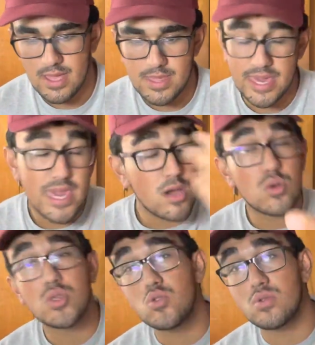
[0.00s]
The
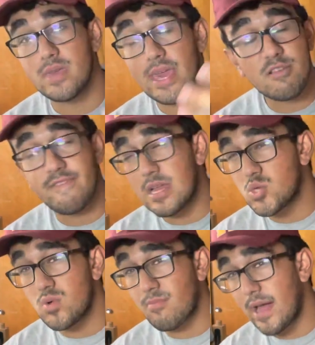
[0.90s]
Eagles fans
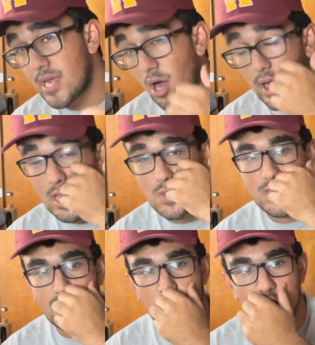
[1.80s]
knew when Brian Dawkins was
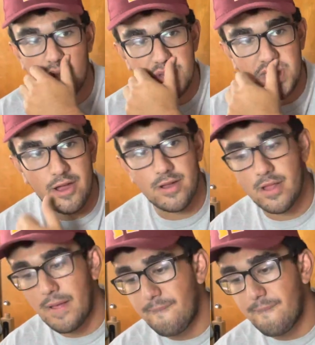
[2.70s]
getting a jersey retired.